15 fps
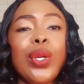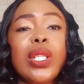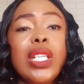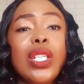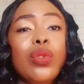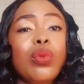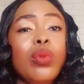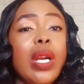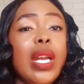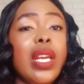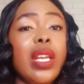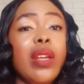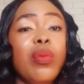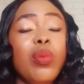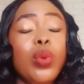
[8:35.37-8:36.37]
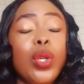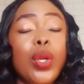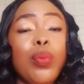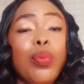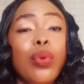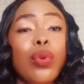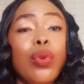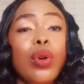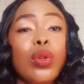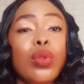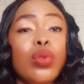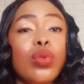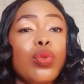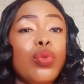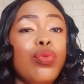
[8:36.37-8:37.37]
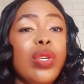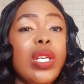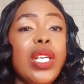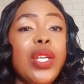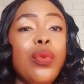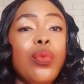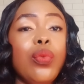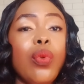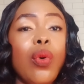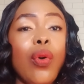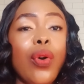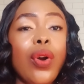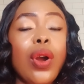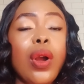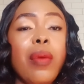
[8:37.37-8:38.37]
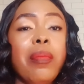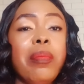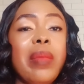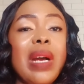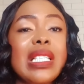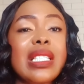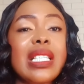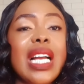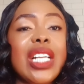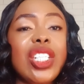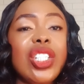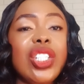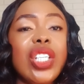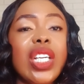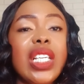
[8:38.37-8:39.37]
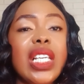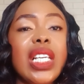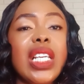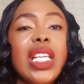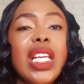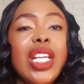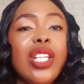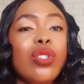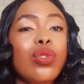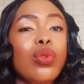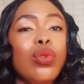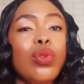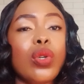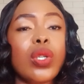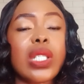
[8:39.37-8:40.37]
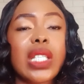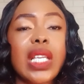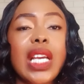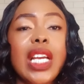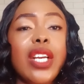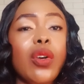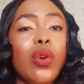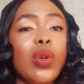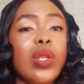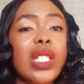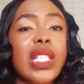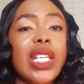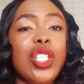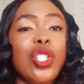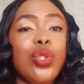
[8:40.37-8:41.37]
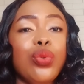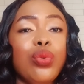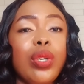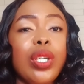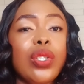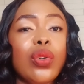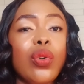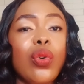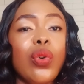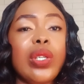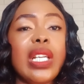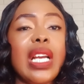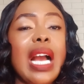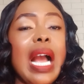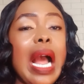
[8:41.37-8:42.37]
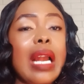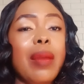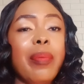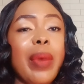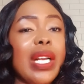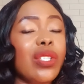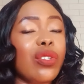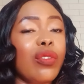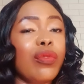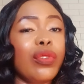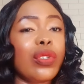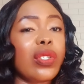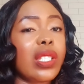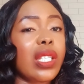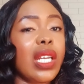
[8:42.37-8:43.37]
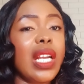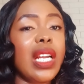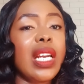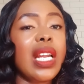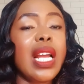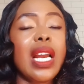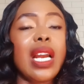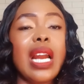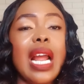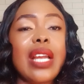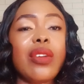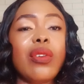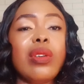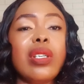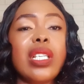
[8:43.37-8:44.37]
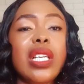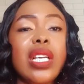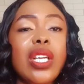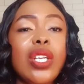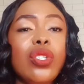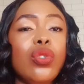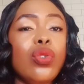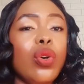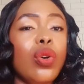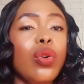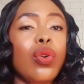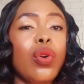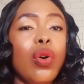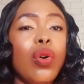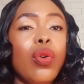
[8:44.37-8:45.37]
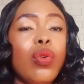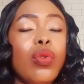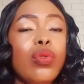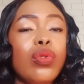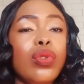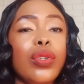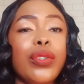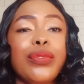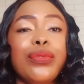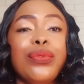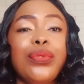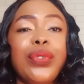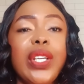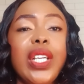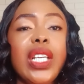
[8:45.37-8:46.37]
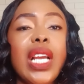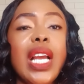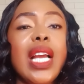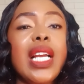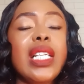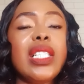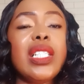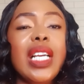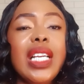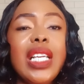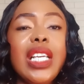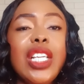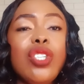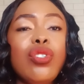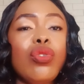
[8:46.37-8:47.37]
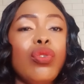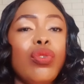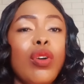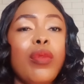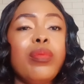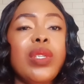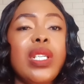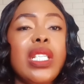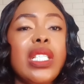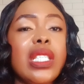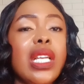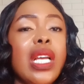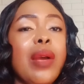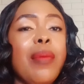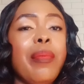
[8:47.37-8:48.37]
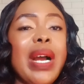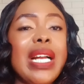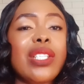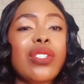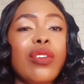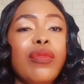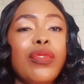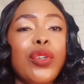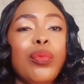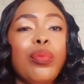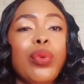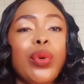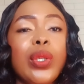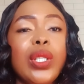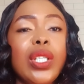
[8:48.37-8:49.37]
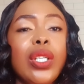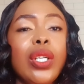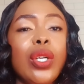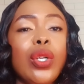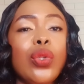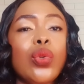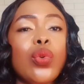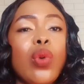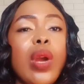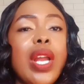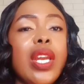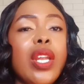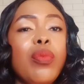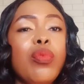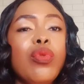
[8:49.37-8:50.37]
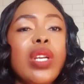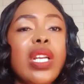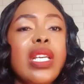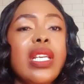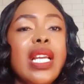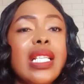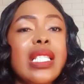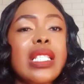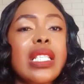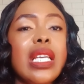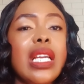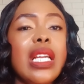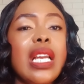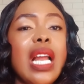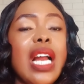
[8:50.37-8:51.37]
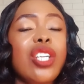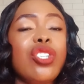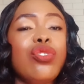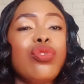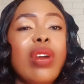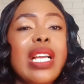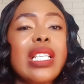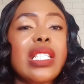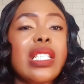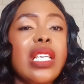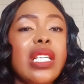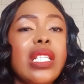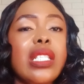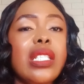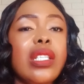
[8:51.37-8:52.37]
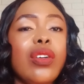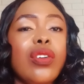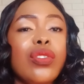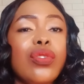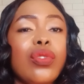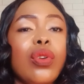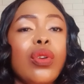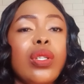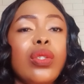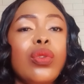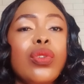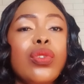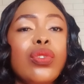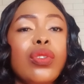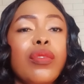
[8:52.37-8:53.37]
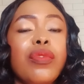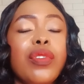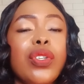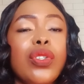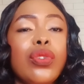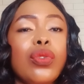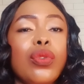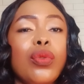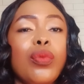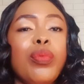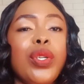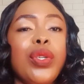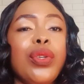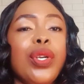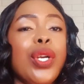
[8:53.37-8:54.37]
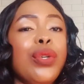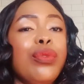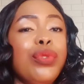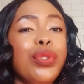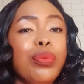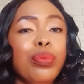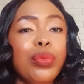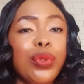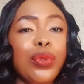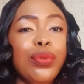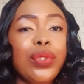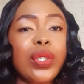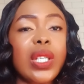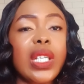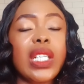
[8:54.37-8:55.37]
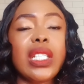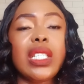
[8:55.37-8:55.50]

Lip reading: This will enable the products to really work. Massage gently into your skin. Concentrate on the hard parts of your skin like your knees, your knuckles, your feet. Gently scrub this parts of your body to enable the dead skin and dry skin cells on those surfaces to be removed.